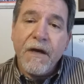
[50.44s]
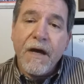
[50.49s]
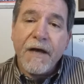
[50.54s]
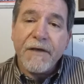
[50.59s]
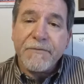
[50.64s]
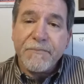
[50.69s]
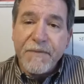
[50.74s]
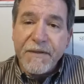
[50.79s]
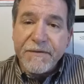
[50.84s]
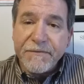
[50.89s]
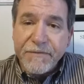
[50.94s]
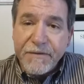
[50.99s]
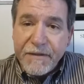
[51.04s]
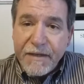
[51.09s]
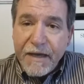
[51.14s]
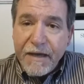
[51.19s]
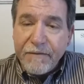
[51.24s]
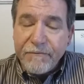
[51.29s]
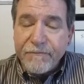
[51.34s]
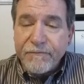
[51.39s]
I speak to
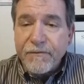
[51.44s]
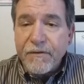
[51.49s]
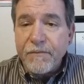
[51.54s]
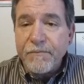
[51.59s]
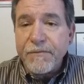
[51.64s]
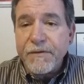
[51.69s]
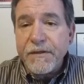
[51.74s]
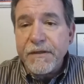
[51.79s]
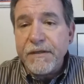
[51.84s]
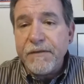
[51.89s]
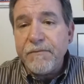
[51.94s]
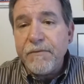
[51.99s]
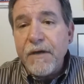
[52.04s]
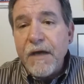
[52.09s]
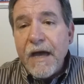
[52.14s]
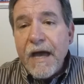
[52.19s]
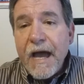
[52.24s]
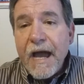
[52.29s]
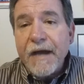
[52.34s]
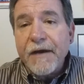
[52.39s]
that from the
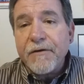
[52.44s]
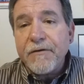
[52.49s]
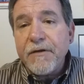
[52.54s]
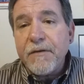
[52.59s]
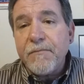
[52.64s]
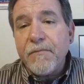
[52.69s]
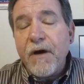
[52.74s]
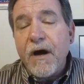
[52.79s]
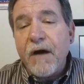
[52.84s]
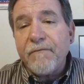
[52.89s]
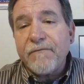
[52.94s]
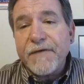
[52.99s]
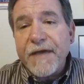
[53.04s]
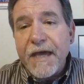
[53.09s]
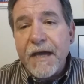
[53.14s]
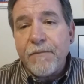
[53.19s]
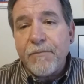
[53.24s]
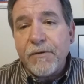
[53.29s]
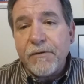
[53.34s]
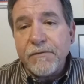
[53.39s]
acronym of
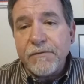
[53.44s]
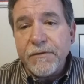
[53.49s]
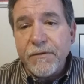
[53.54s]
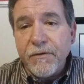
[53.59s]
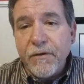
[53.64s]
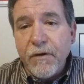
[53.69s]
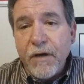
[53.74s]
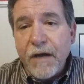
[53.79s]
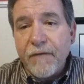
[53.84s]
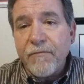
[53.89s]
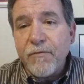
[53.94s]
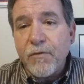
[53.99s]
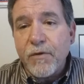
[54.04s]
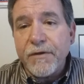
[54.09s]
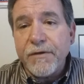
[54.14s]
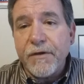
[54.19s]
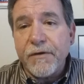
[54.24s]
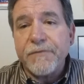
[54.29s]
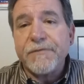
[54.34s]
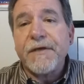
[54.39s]
G.A.M.B.L.E.
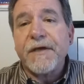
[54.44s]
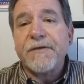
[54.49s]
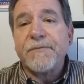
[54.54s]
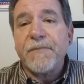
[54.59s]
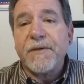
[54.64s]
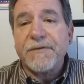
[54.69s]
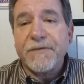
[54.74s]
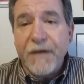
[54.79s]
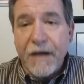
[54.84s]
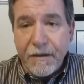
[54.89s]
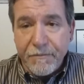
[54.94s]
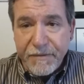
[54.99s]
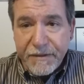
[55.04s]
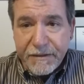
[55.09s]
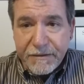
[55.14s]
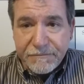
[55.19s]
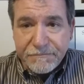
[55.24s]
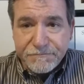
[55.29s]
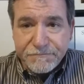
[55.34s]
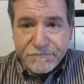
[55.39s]
Everyone knows that's my
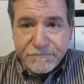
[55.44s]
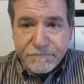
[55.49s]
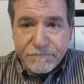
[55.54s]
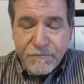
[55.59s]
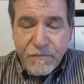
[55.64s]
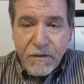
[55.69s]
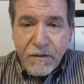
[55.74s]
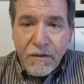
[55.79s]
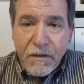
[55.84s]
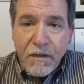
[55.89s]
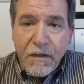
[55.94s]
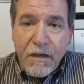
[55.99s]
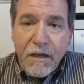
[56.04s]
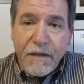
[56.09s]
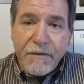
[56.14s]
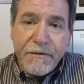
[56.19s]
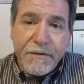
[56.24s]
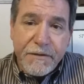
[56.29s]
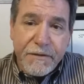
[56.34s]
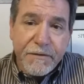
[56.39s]
topic.
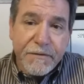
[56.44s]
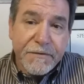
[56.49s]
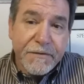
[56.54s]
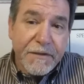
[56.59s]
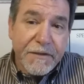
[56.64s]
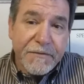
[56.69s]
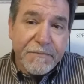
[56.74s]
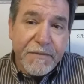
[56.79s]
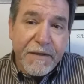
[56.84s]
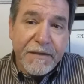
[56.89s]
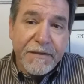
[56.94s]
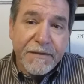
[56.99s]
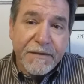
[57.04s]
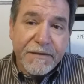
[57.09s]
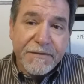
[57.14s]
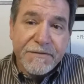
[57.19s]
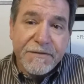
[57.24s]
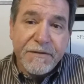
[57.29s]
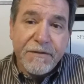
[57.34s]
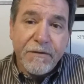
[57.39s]
And the years that I spent in the
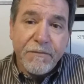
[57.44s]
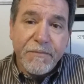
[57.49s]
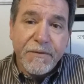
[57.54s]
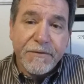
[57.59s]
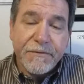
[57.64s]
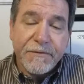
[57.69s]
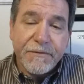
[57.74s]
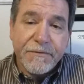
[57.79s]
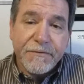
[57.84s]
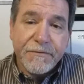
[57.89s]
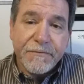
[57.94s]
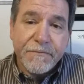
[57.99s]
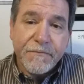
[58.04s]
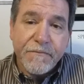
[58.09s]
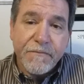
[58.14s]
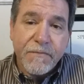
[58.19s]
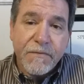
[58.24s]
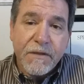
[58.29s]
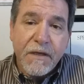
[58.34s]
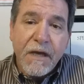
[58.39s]
casino business.
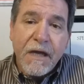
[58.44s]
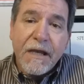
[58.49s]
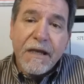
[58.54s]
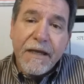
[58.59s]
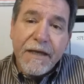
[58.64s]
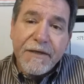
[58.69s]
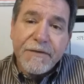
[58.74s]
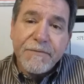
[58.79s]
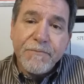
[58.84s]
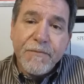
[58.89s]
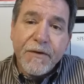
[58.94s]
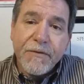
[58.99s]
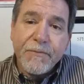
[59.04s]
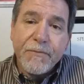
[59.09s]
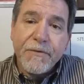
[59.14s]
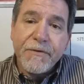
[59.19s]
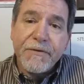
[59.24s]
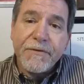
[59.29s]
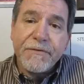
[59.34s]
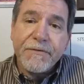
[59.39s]
Last month
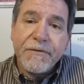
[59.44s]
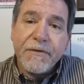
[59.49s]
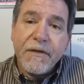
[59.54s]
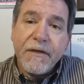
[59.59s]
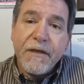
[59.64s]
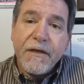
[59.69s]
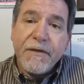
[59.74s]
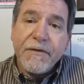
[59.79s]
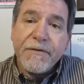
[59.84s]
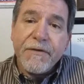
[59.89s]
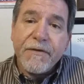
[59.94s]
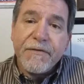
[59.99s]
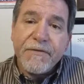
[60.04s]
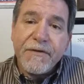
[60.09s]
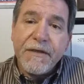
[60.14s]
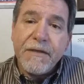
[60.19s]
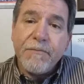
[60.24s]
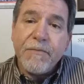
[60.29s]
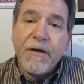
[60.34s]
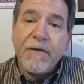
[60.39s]
was the
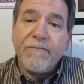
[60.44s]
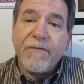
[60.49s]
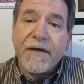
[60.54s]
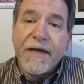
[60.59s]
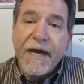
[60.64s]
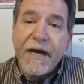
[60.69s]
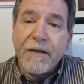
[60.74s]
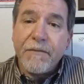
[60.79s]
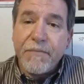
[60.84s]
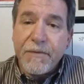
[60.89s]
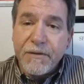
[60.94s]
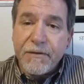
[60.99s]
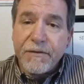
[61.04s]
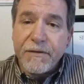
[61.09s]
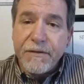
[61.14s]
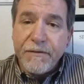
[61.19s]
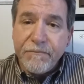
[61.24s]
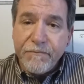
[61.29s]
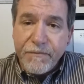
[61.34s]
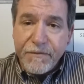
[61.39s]
theme of
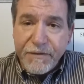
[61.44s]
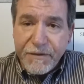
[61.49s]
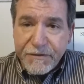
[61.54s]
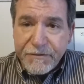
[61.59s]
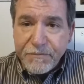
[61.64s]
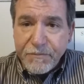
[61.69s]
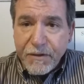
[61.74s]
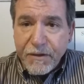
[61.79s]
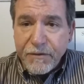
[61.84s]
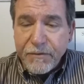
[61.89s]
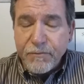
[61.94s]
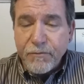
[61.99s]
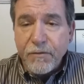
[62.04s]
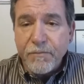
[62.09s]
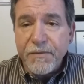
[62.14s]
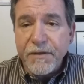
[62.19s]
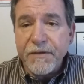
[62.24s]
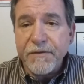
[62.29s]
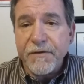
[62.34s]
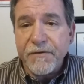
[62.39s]
accountability. This month will
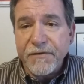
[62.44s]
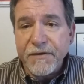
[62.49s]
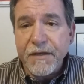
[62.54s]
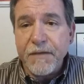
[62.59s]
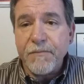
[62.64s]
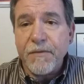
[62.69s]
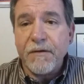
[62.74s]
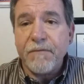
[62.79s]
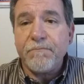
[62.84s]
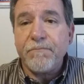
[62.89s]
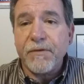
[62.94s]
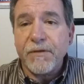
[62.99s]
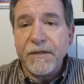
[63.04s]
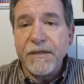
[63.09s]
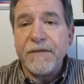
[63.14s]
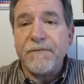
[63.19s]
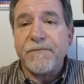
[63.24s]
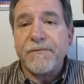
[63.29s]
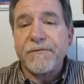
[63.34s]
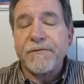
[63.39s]
be the theme of
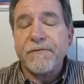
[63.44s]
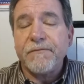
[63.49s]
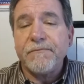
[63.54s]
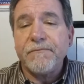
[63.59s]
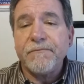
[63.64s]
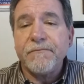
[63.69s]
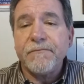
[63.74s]
beliefs.